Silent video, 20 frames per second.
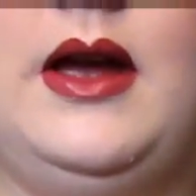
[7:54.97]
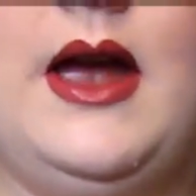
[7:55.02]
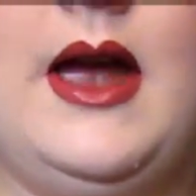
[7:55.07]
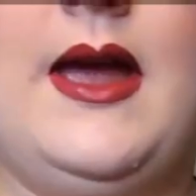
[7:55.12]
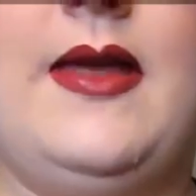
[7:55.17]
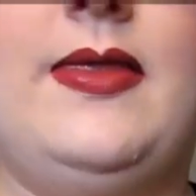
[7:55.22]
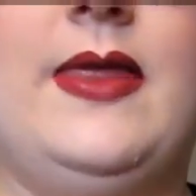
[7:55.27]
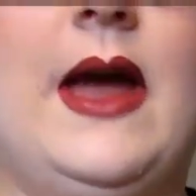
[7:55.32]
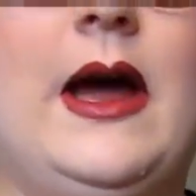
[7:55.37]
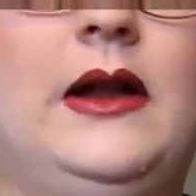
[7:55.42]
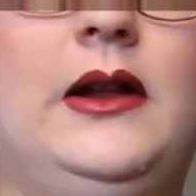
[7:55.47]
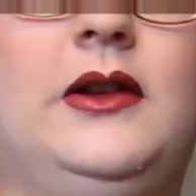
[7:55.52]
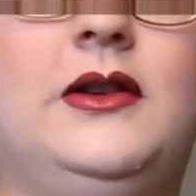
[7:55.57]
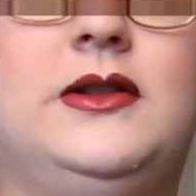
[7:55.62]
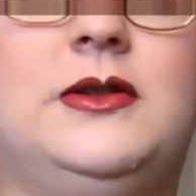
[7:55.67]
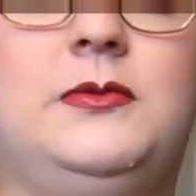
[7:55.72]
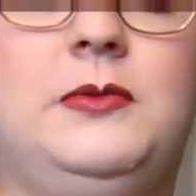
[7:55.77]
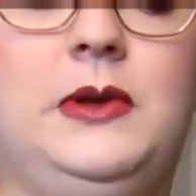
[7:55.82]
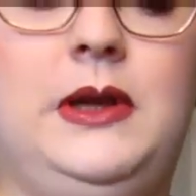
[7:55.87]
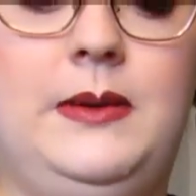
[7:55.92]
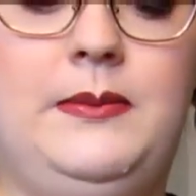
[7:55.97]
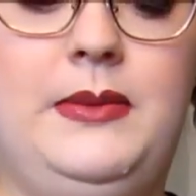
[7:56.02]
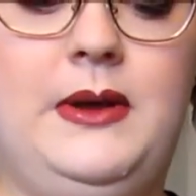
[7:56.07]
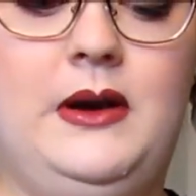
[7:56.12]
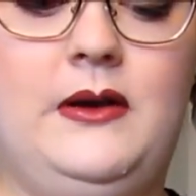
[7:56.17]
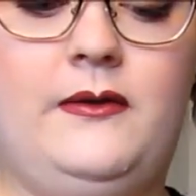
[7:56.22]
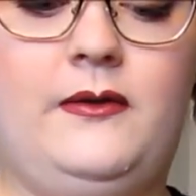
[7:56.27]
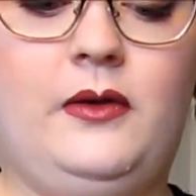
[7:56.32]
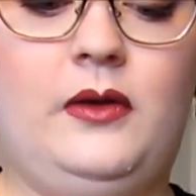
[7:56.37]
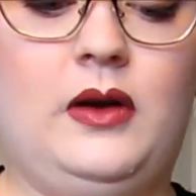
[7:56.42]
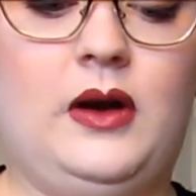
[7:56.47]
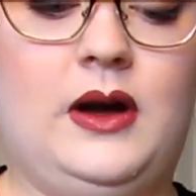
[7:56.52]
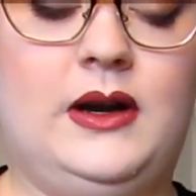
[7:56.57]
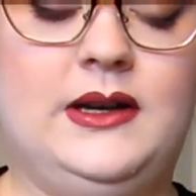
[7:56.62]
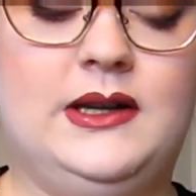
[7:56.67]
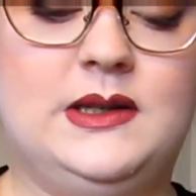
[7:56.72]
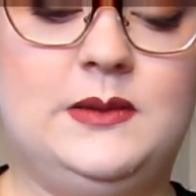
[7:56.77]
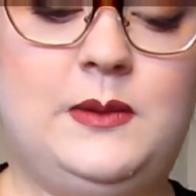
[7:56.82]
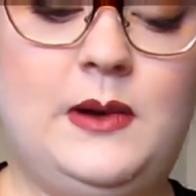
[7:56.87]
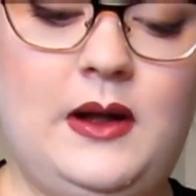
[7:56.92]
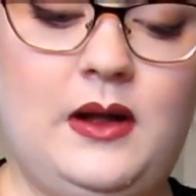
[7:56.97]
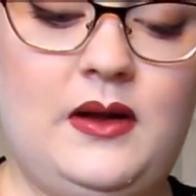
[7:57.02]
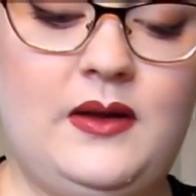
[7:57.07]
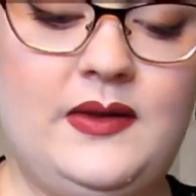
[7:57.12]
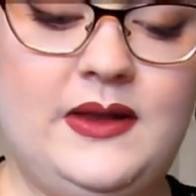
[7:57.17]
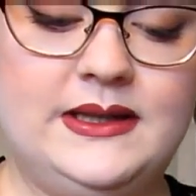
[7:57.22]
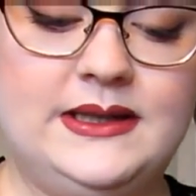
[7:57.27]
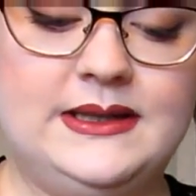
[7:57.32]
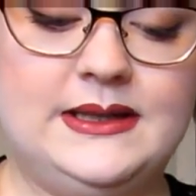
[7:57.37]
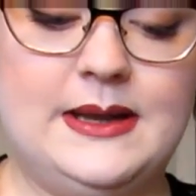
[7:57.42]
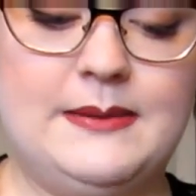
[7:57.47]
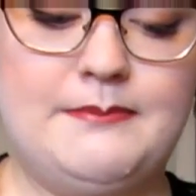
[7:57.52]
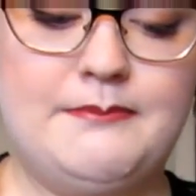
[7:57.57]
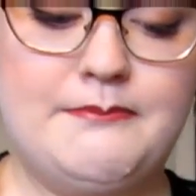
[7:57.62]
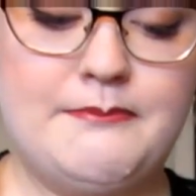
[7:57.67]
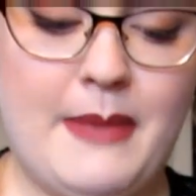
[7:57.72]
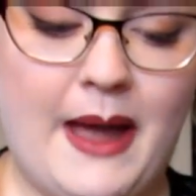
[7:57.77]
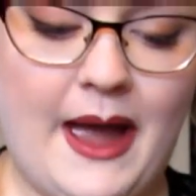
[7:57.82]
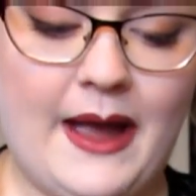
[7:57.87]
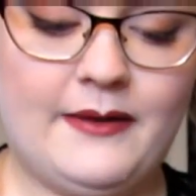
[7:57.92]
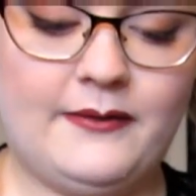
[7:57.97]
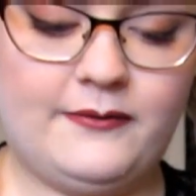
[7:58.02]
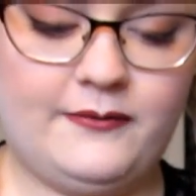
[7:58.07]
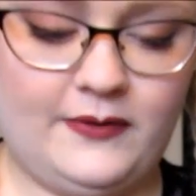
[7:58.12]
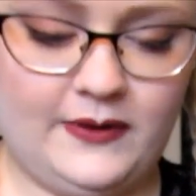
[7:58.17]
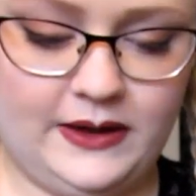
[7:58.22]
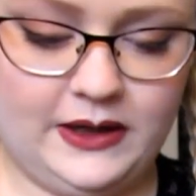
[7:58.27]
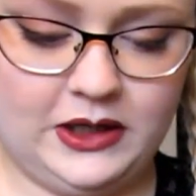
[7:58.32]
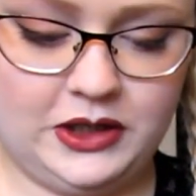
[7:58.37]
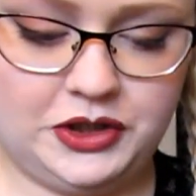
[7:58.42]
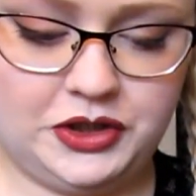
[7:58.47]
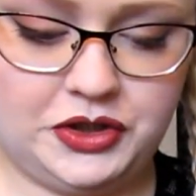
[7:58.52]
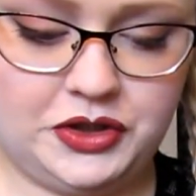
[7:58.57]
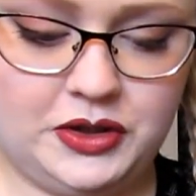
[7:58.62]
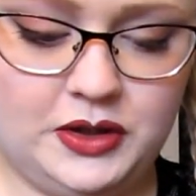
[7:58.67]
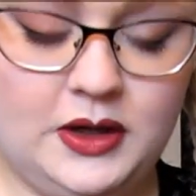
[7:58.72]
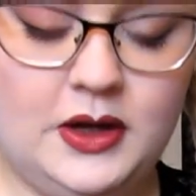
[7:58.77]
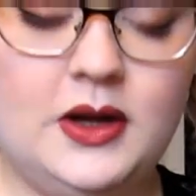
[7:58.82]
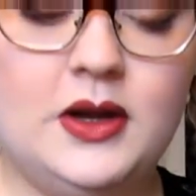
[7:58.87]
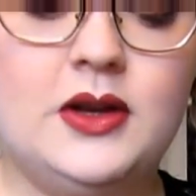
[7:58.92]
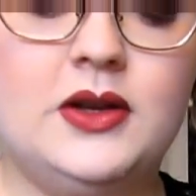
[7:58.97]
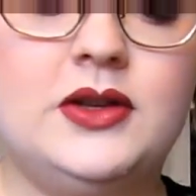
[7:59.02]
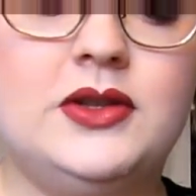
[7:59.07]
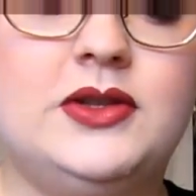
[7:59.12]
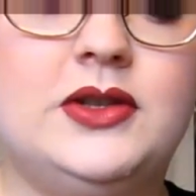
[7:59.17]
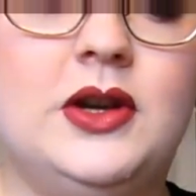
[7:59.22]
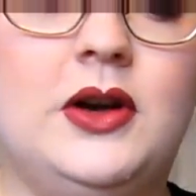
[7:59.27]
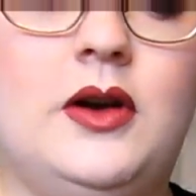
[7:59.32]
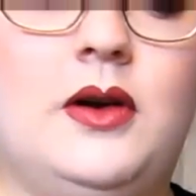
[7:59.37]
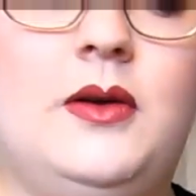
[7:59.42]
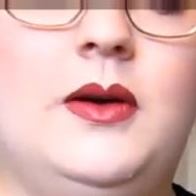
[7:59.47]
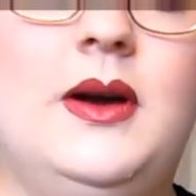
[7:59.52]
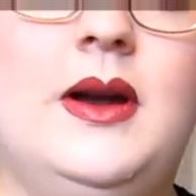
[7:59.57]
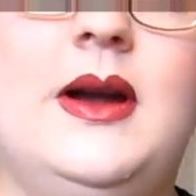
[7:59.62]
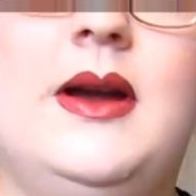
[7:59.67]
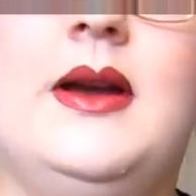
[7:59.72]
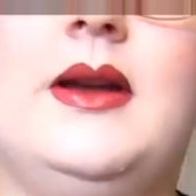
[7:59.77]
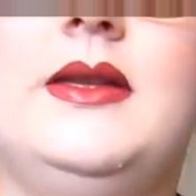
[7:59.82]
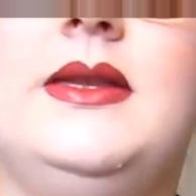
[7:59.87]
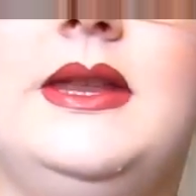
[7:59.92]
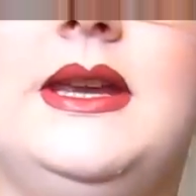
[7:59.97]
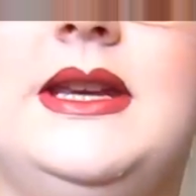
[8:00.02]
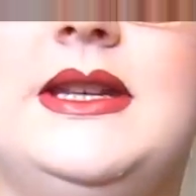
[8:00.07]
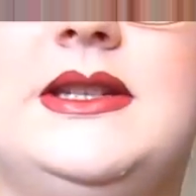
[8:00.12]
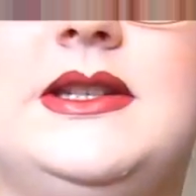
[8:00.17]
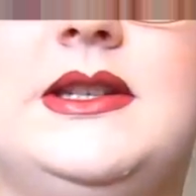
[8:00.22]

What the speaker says: and that looks really beautiful on as well. And this is a matte finish. So these